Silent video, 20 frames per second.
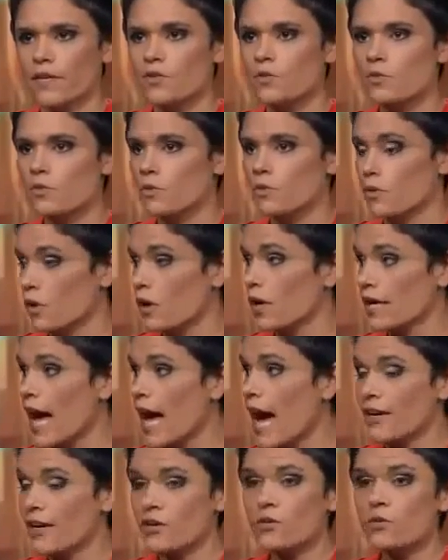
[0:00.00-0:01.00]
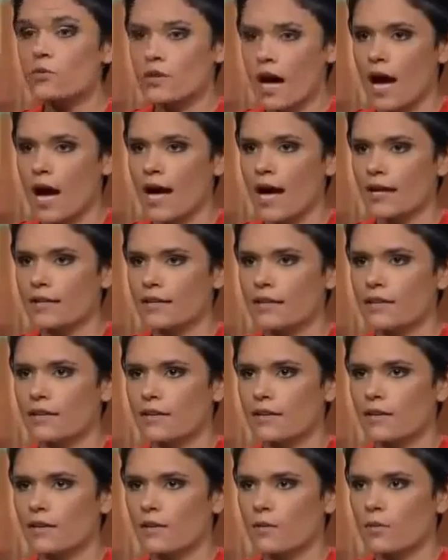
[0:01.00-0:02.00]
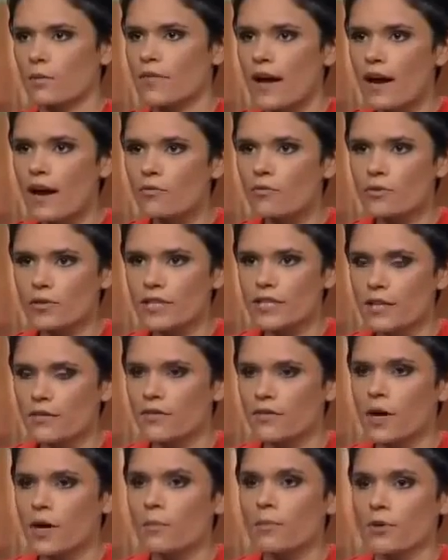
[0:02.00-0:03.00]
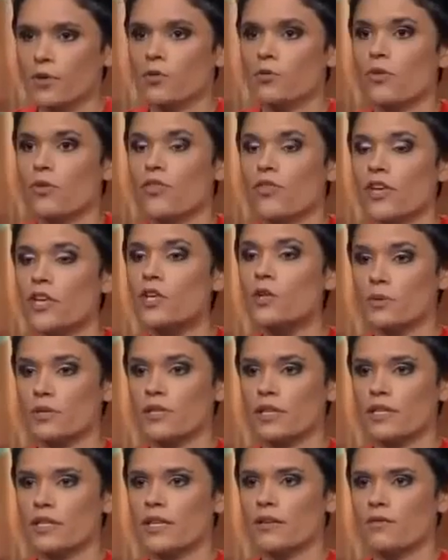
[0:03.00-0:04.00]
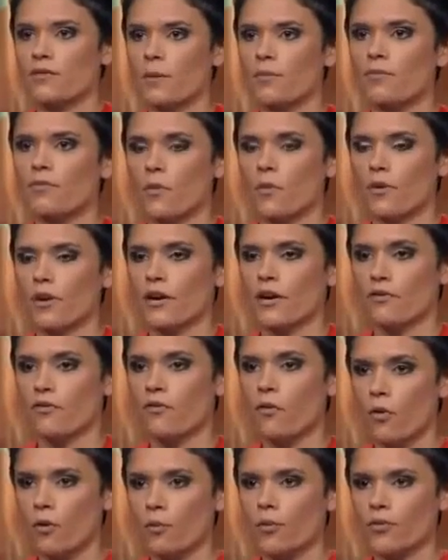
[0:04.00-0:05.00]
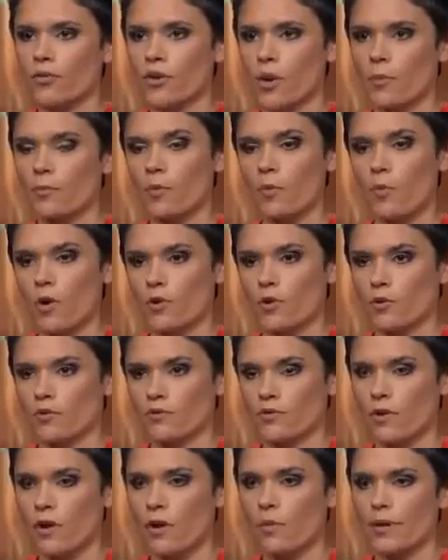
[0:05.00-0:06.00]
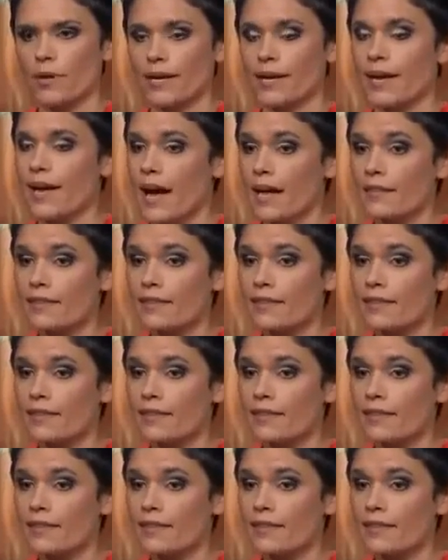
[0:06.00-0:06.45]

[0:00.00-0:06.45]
a guy you got without really giving up what you think you would need to give up for a former #1 overall pick.